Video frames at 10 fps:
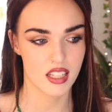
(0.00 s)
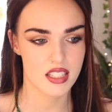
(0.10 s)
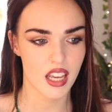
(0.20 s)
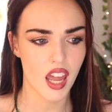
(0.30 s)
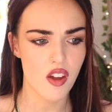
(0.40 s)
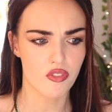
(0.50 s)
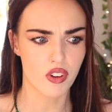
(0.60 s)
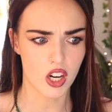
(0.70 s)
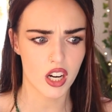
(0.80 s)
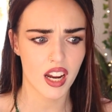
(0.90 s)
it's a
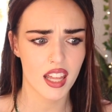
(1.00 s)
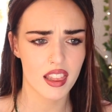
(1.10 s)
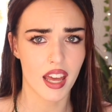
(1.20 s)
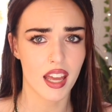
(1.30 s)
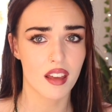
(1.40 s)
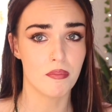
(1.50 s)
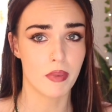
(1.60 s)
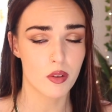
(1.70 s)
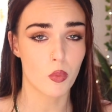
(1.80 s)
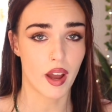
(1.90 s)
very, like,
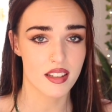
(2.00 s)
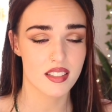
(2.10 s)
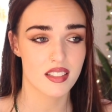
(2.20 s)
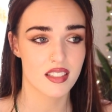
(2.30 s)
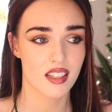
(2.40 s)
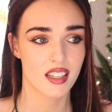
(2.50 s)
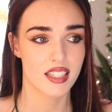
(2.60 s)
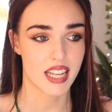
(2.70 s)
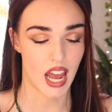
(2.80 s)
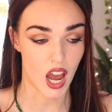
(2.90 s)
Midwest
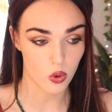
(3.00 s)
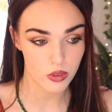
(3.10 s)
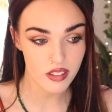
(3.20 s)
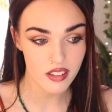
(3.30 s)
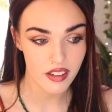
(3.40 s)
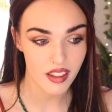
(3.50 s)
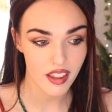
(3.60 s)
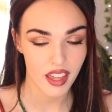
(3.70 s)
town.